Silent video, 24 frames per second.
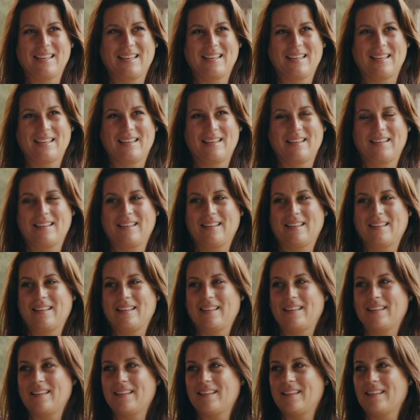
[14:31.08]

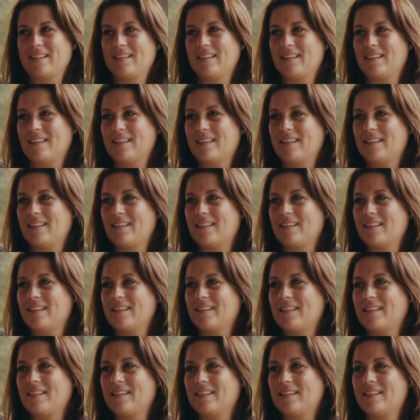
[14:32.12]

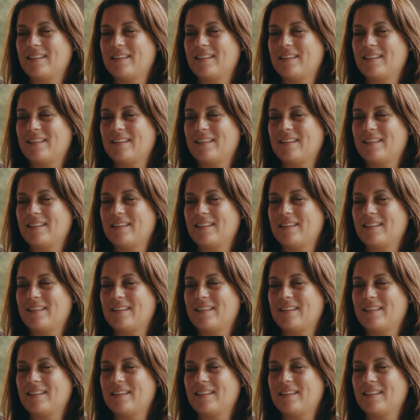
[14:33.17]
This person isn't speaking.